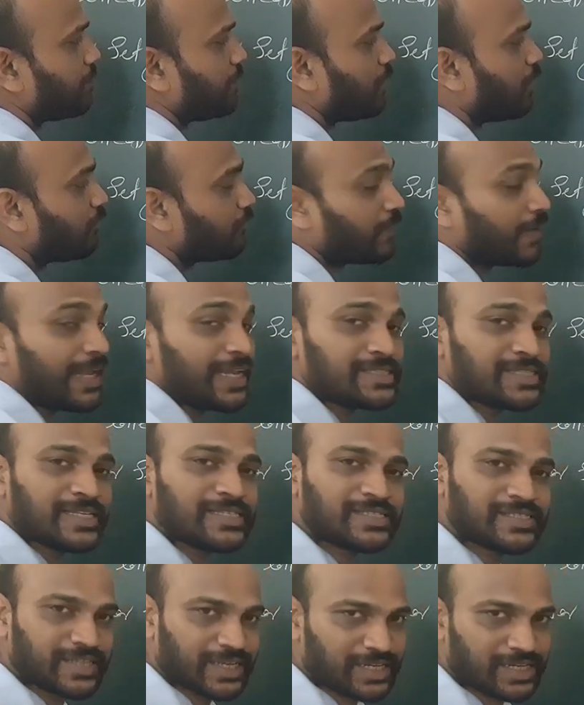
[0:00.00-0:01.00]
P of A is
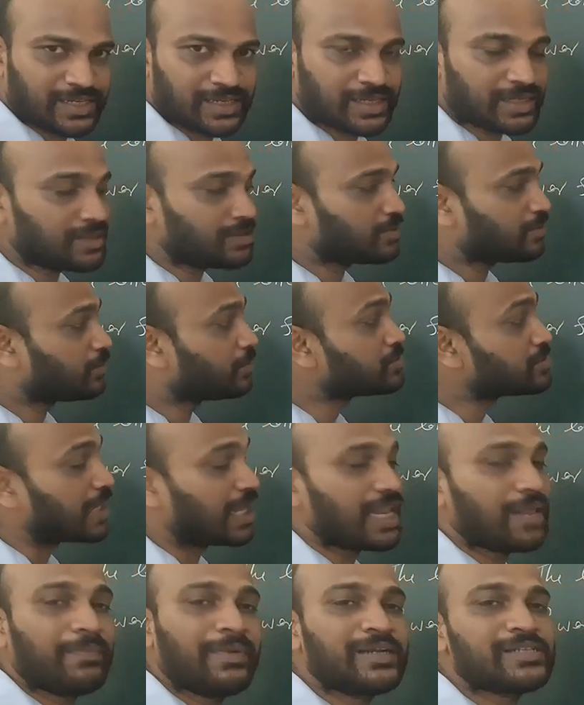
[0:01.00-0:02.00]
a set whose
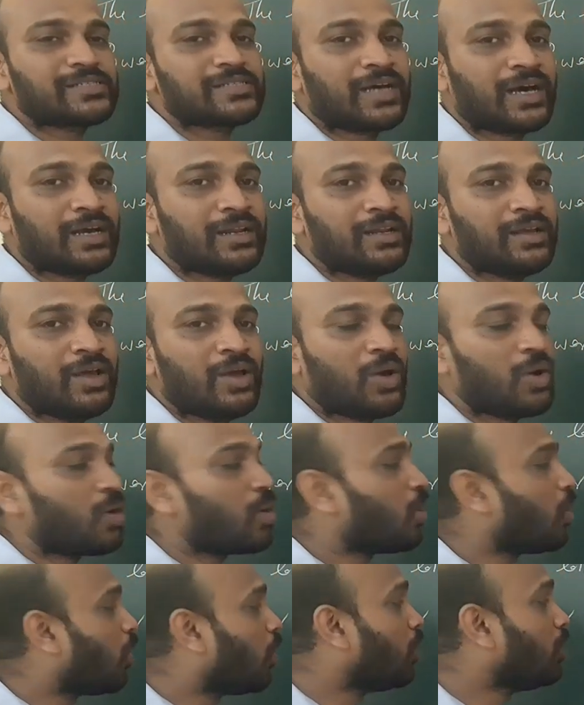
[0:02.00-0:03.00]
elements are
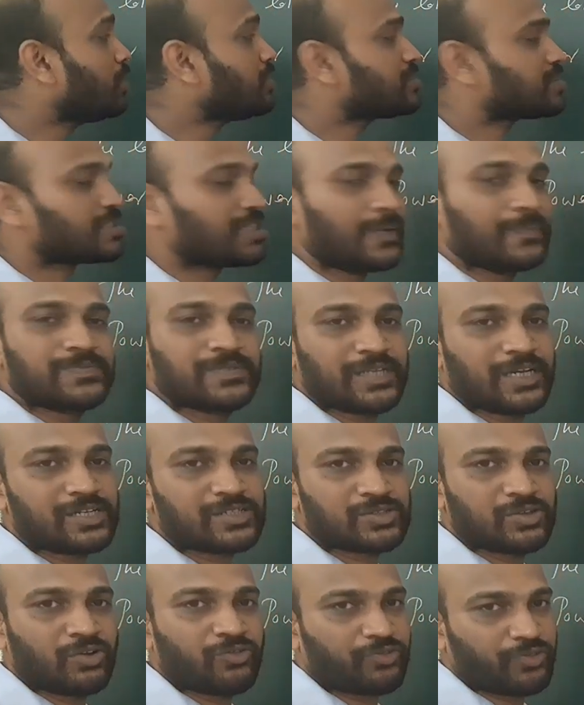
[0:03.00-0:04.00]
all
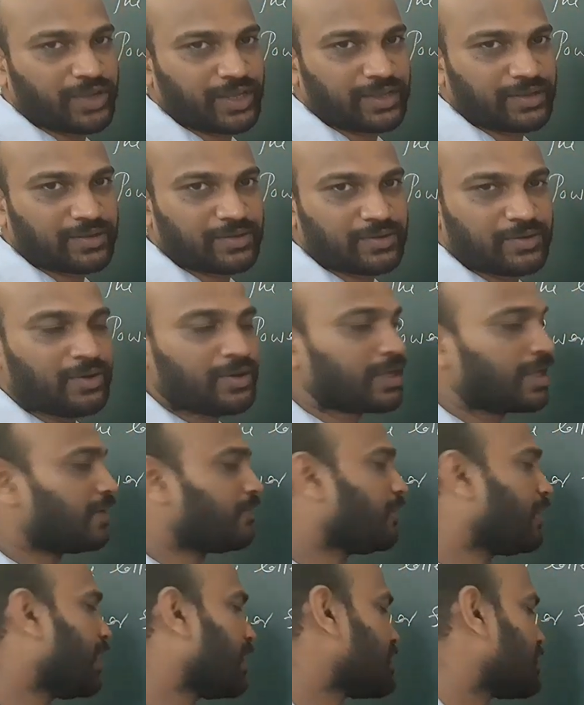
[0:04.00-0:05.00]
subsets of A.
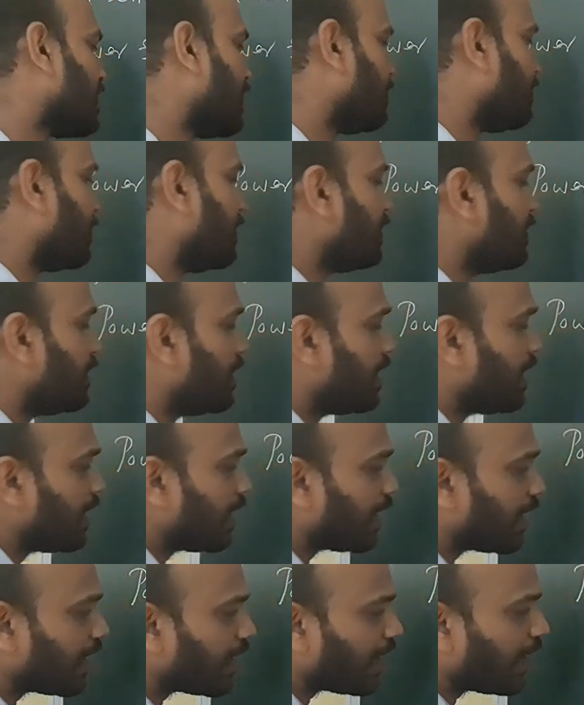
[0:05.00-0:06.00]
Okay, for example,
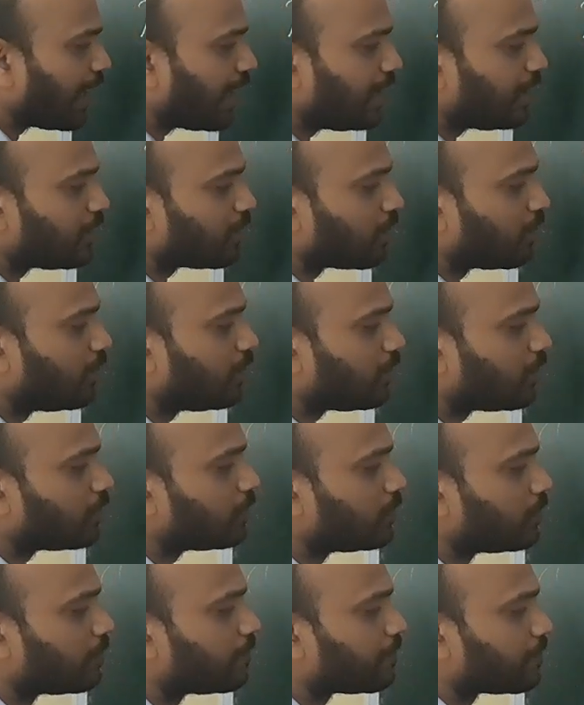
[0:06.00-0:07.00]
A equal
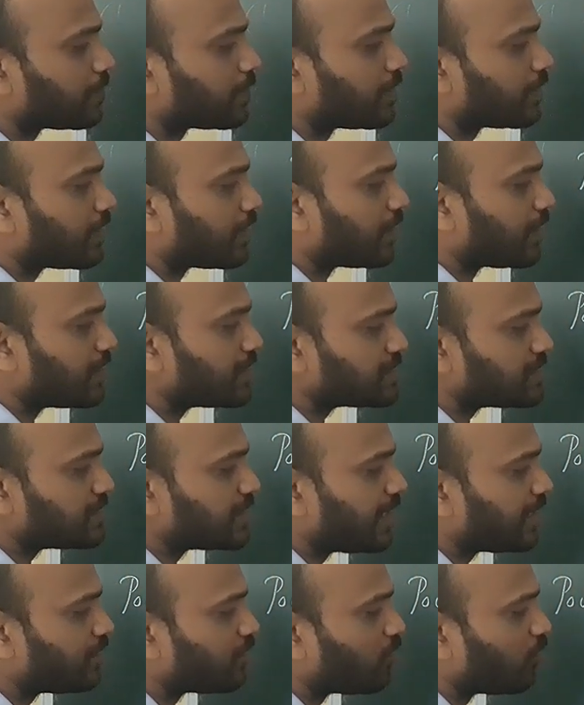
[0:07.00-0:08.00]
to
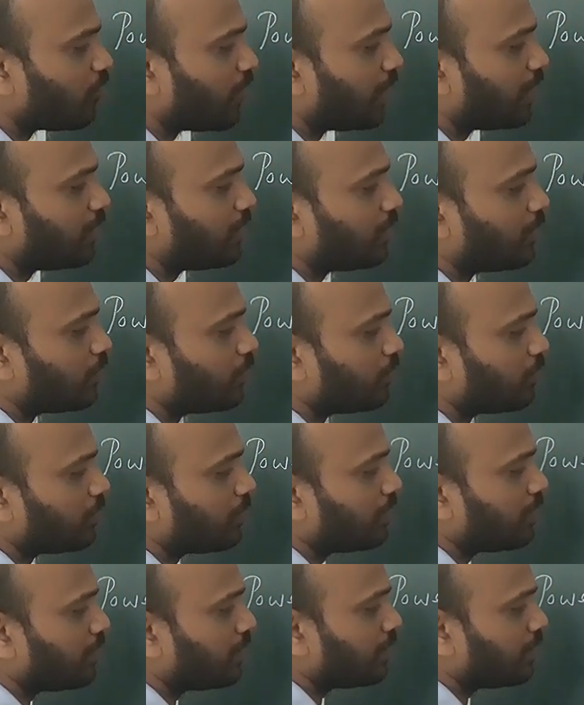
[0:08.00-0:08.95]
set 1, 2.